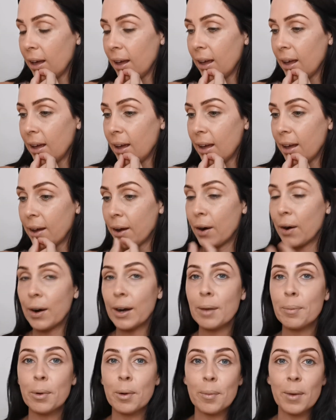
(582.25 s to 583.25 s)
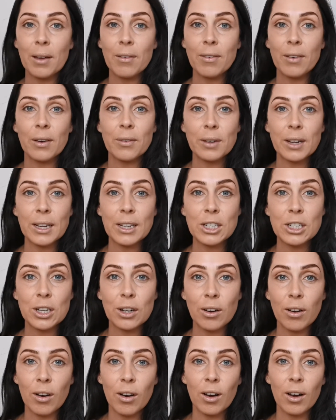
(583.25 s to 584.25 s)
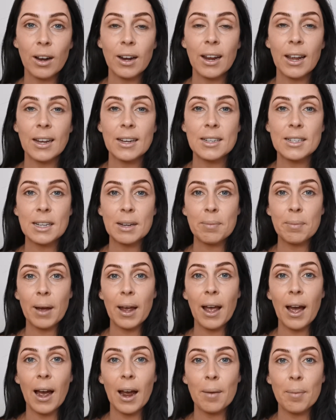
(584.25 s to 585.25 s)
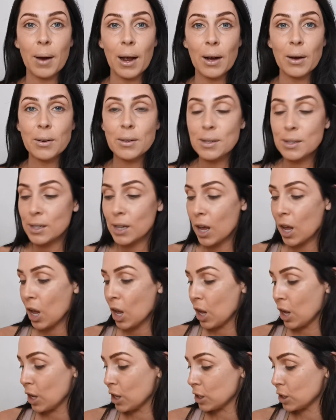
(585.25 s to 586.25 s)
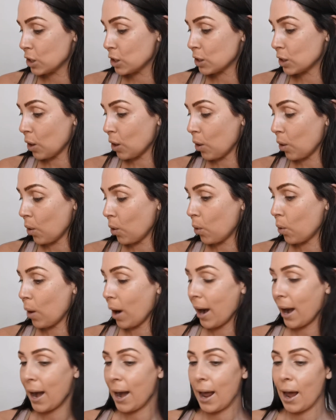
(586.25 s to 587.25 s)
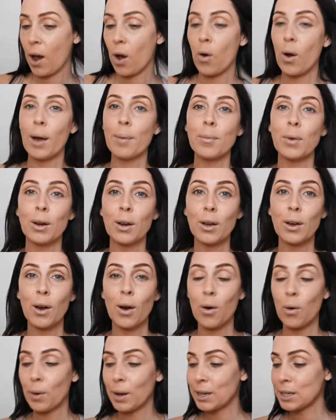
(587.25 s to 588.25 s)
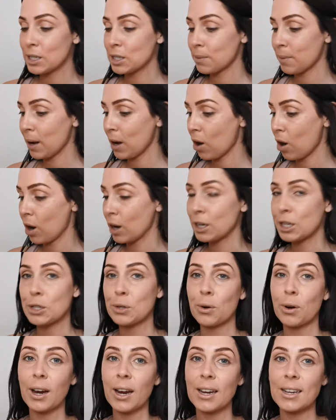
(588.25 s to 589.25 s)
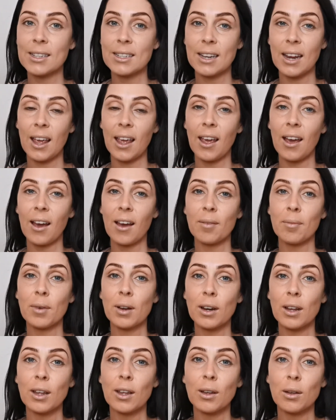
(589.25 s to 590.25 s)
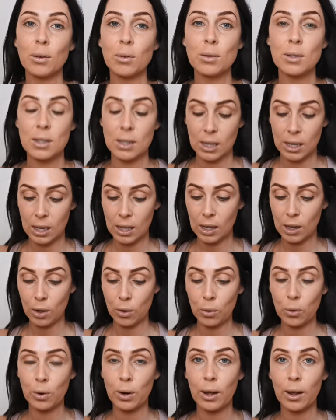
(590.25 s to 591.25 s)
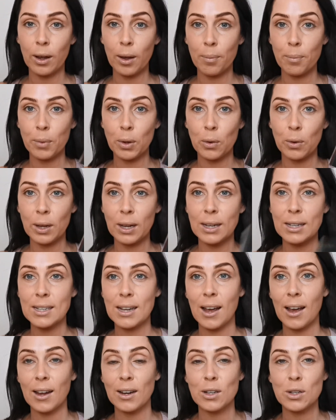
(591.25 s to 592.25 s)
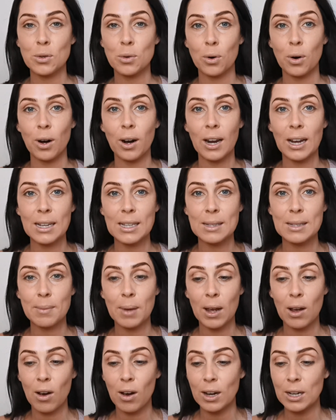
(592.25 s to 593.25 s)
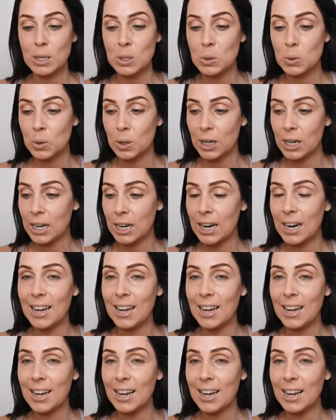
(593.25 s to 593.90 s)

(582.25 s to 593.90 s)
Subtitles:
I already put my foundation on and did my eyebrows. So now I'm going to go into my contour, and today I'm going to use the Huda Beauty Tantour as my contour.